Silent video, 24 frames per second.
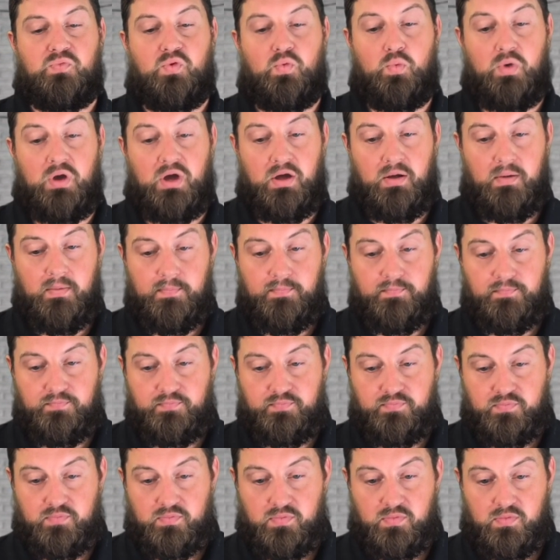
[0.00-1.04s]
Well,
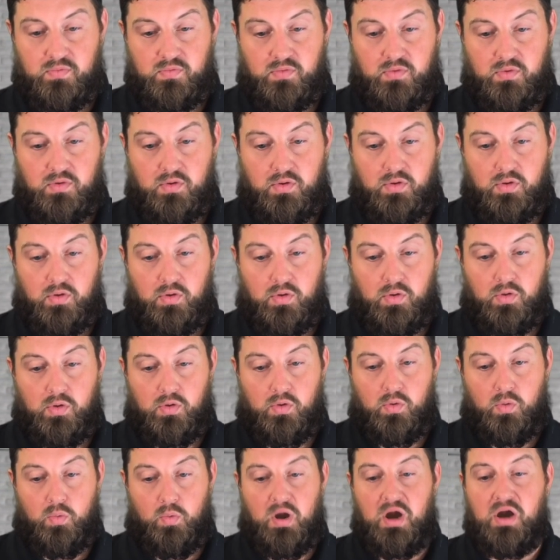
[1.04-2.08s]

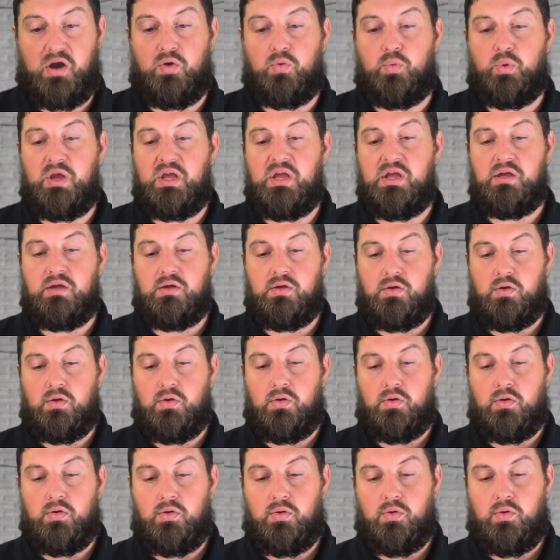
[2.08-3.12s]
why are we
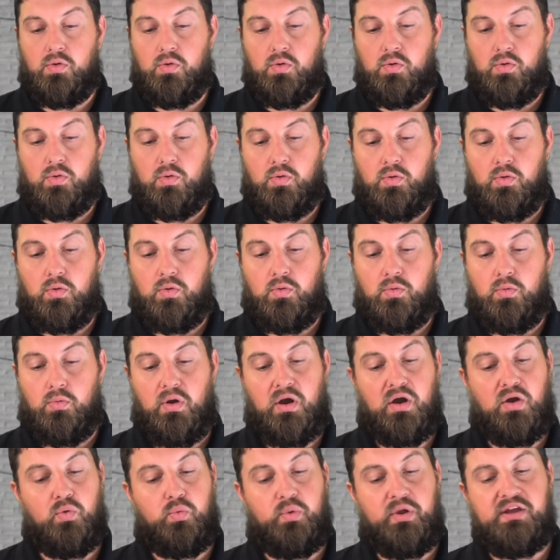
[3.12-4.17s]
why
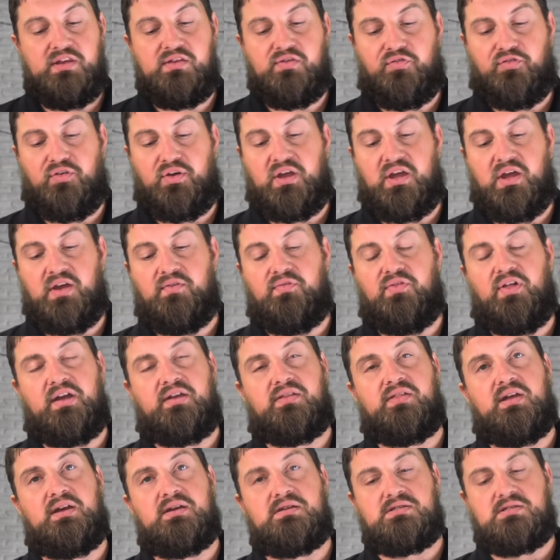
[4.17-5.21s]
are we to forgive
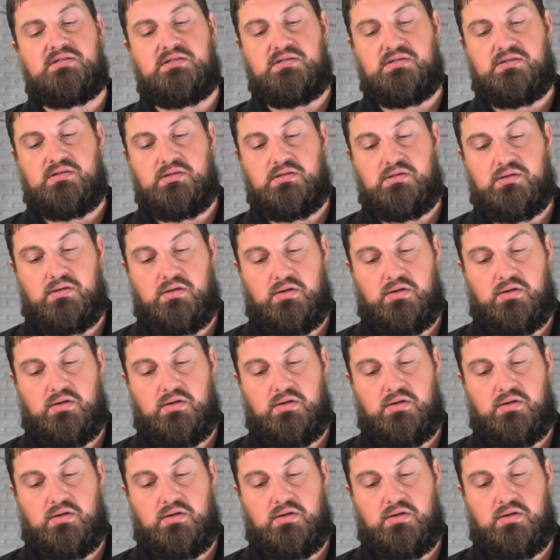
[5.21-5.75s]
like this?